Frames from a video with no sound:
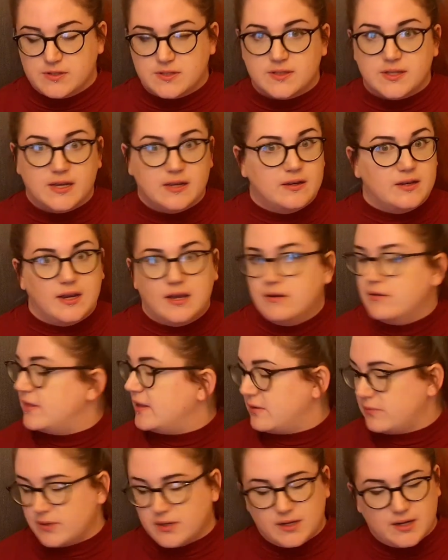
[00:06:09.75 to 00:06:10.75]
They
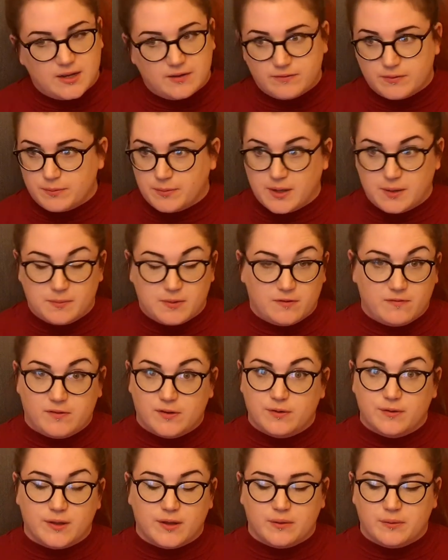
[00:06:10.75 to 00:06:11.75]
would never make me
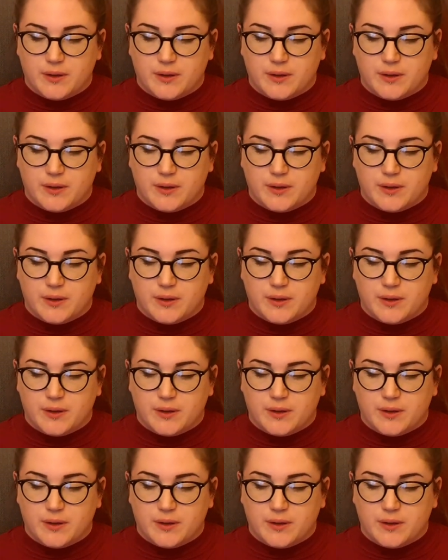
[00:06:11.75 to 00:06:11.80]
feel that